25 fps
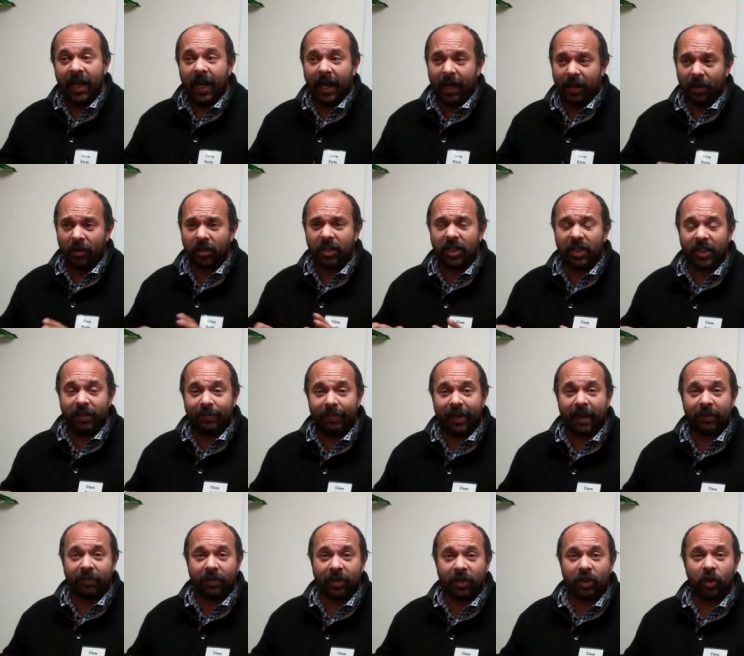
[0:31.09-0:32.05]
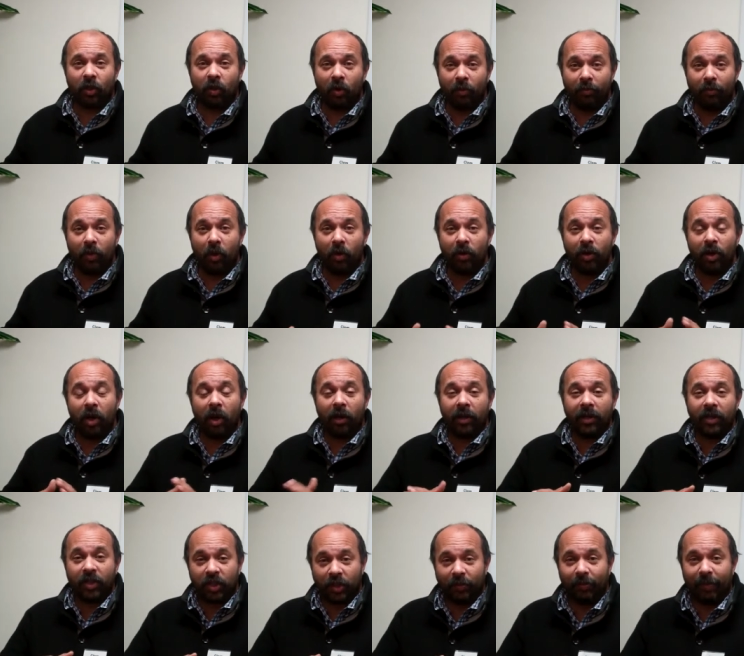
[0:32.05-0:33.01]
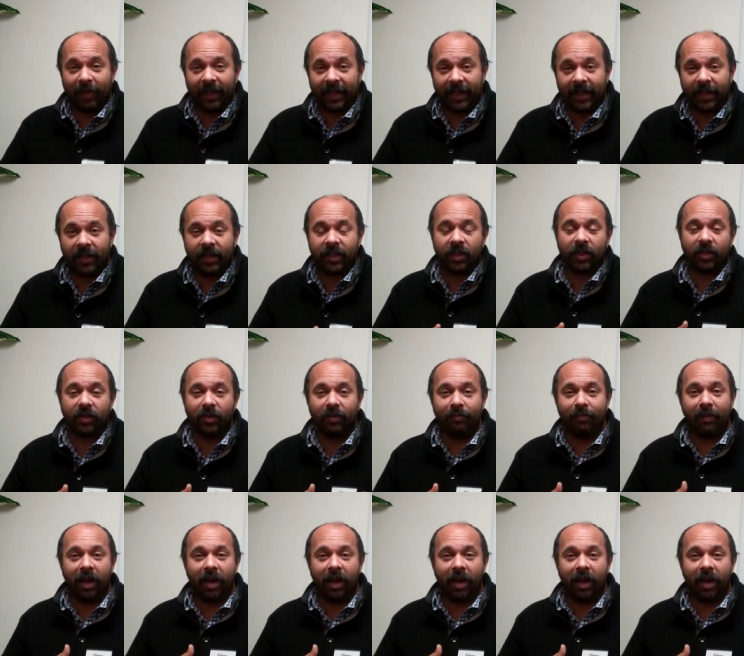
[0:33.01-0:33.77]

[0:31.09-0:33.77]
and also to be able to talk more knowledgeably to